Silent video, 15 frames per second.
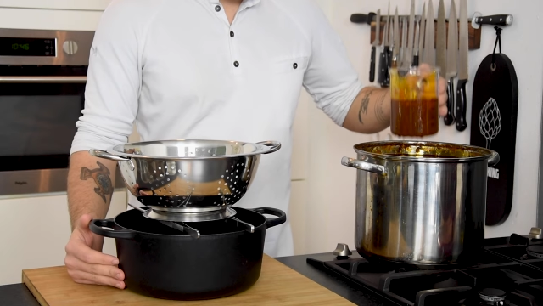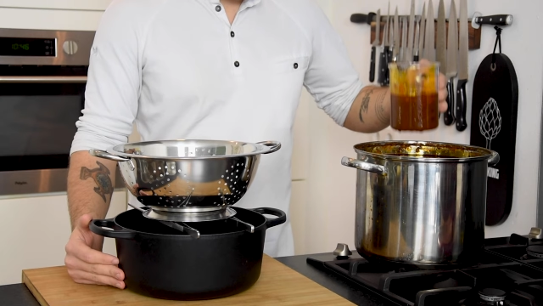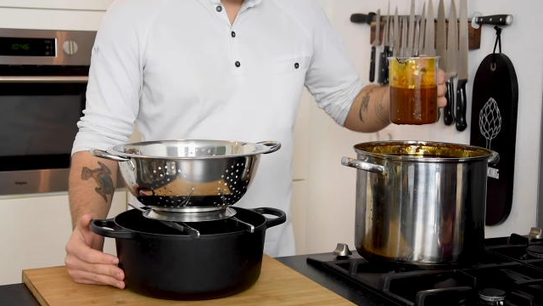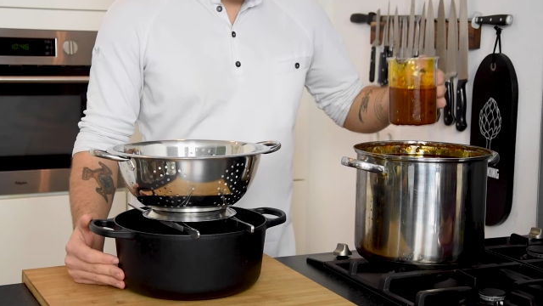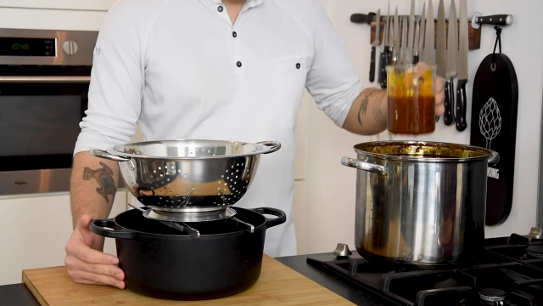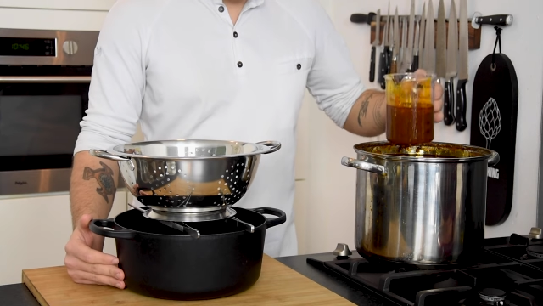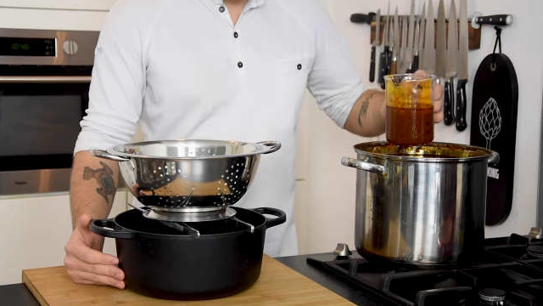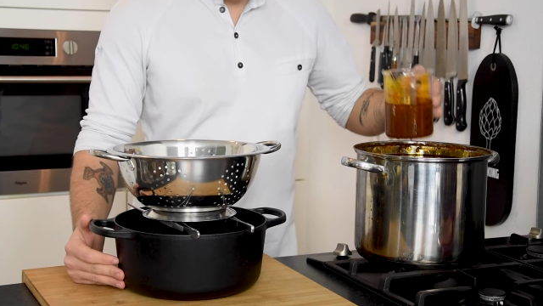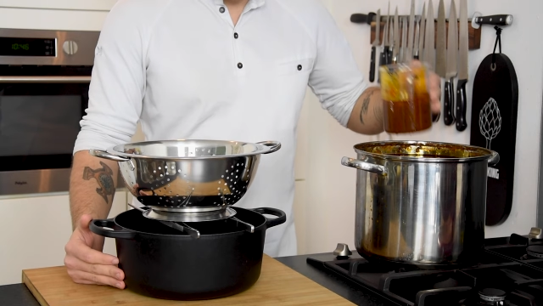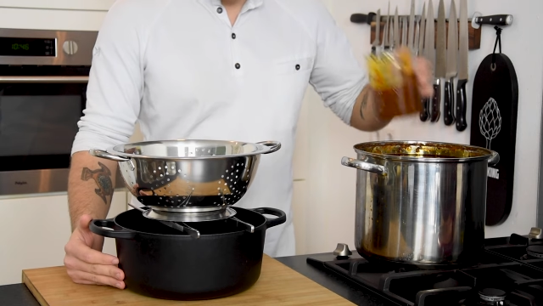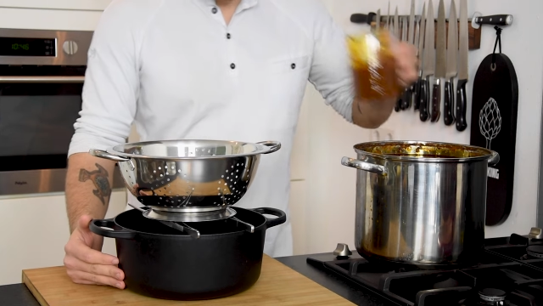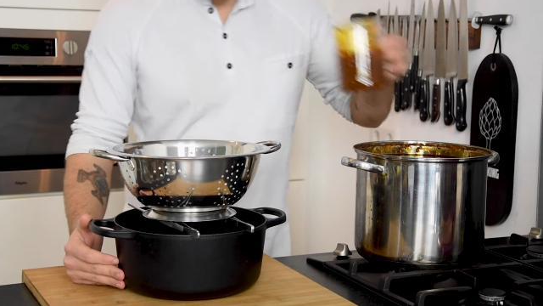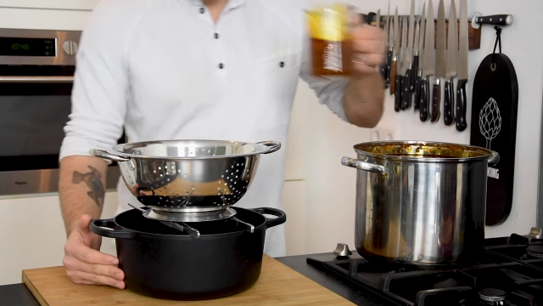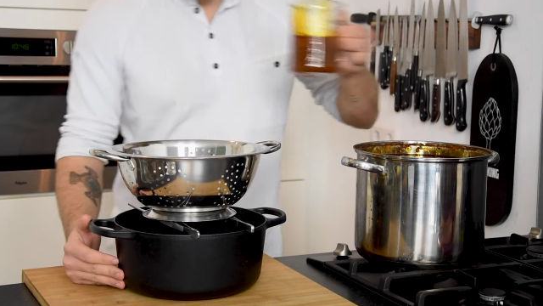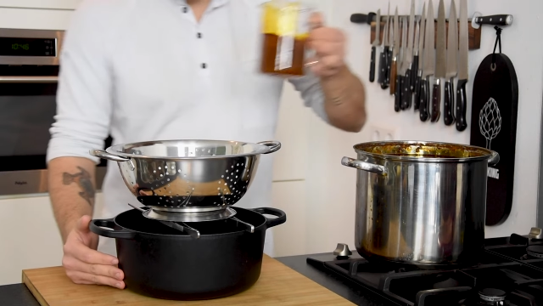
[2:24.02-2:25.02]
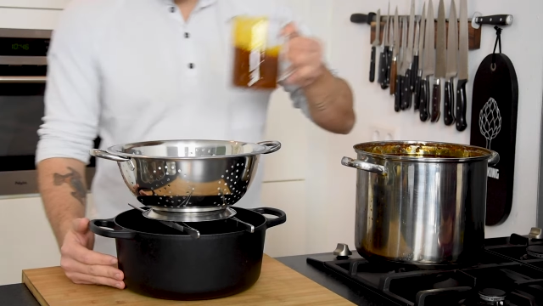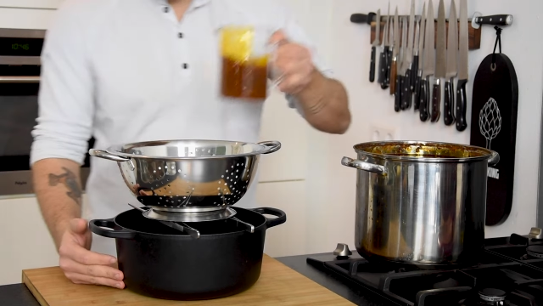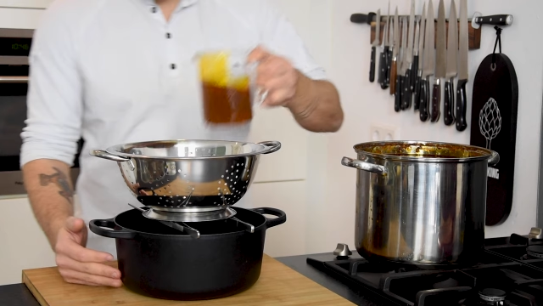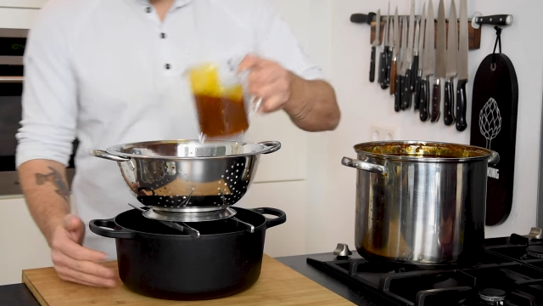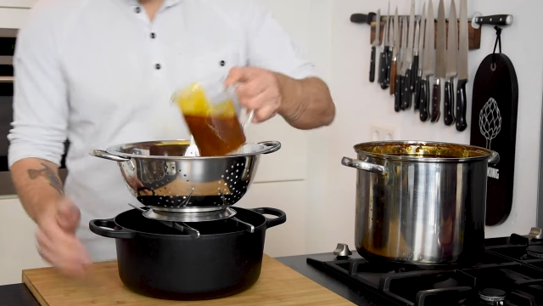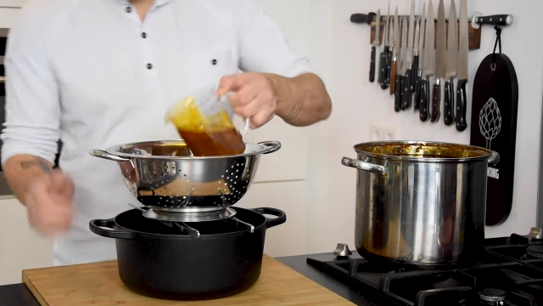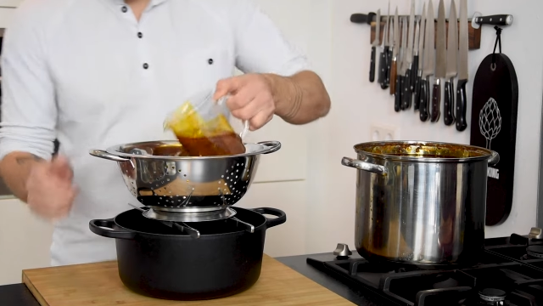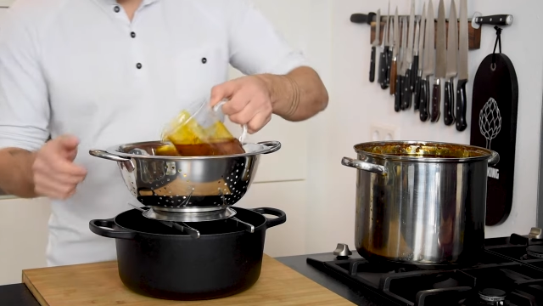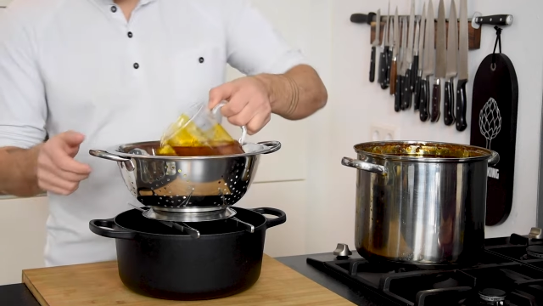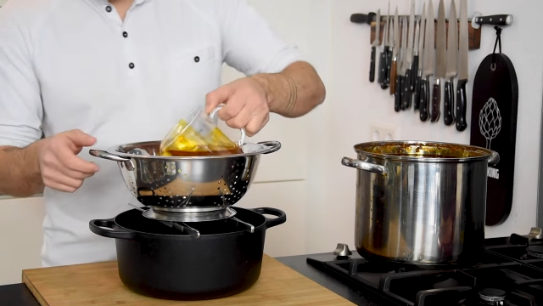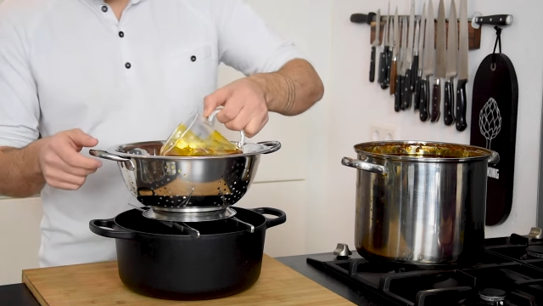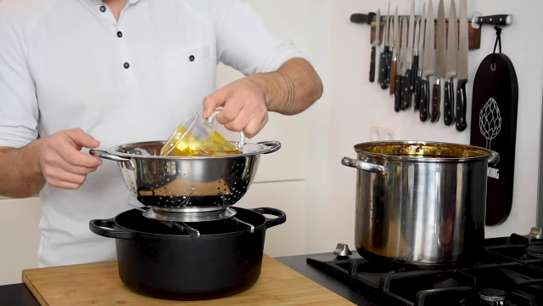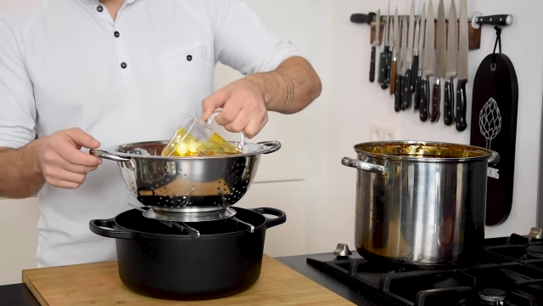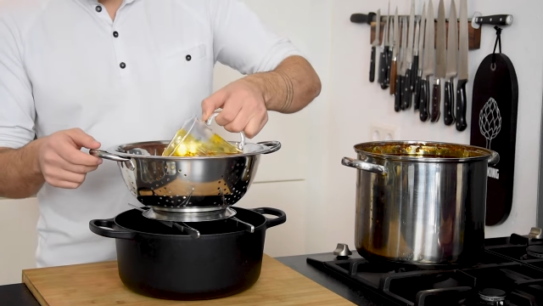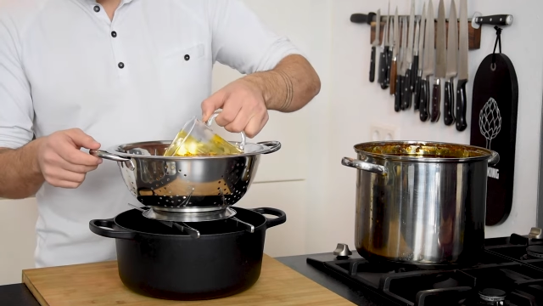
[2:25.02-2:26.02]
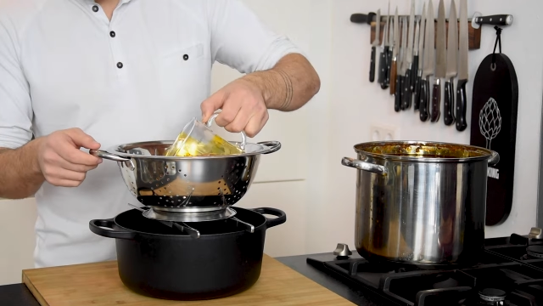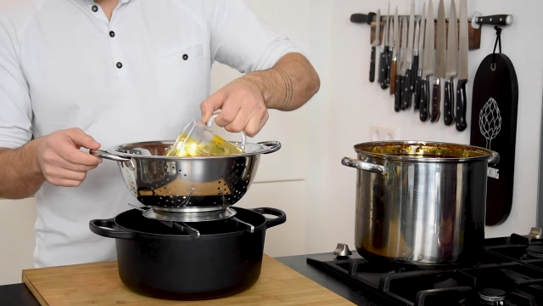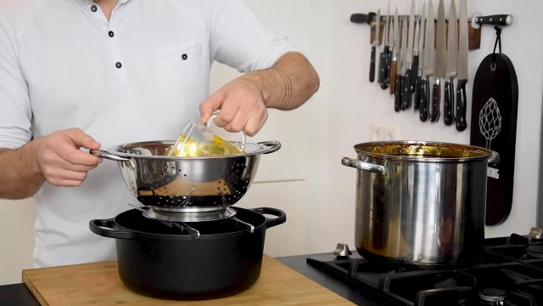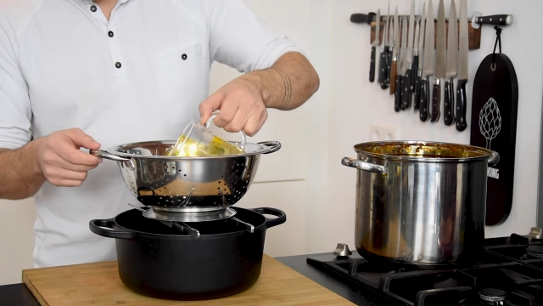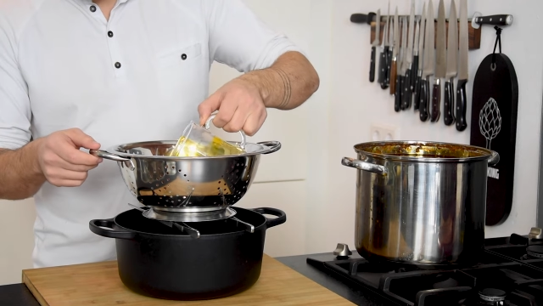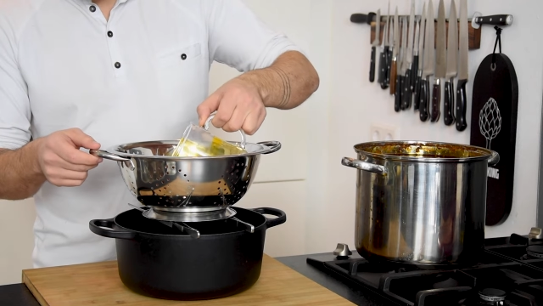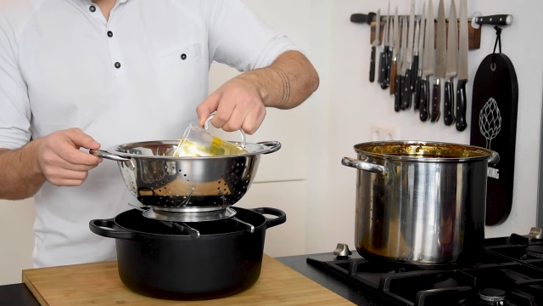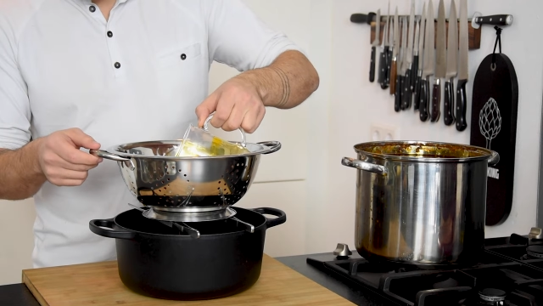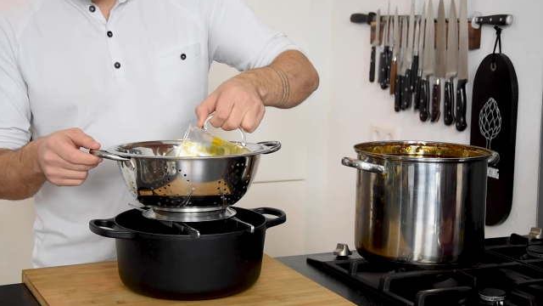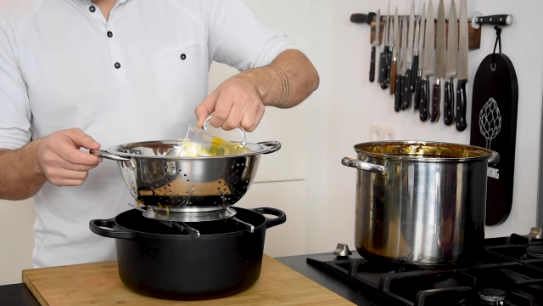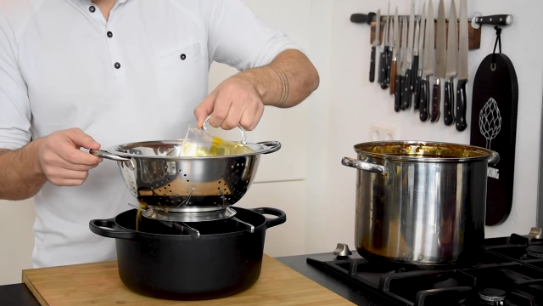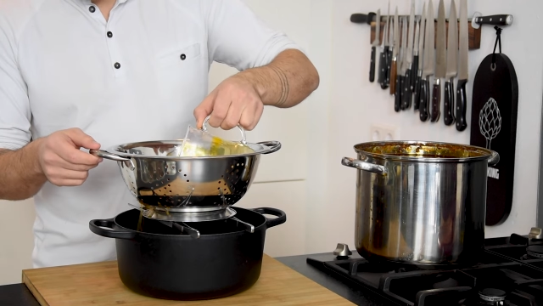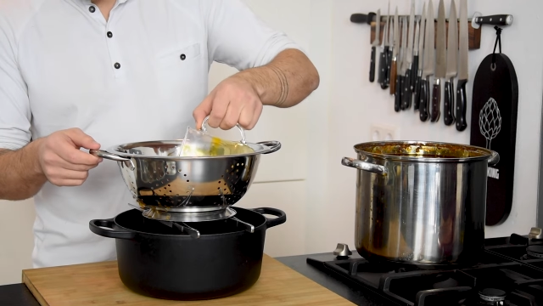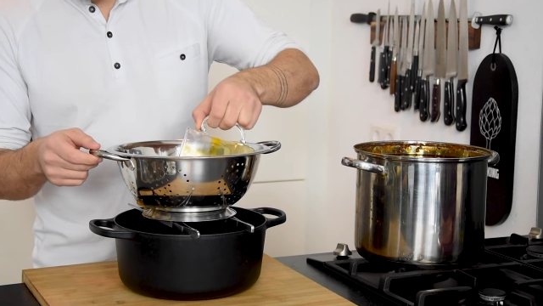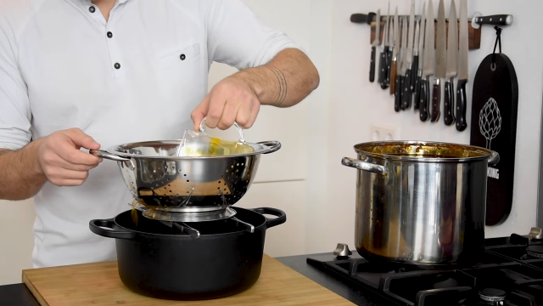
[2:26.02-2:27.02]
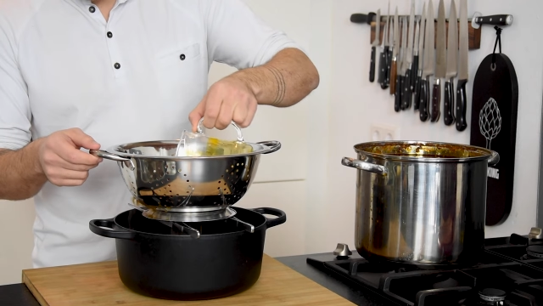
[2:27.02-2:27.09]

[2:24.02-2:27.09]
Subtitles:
Nobody's mouth can be seen.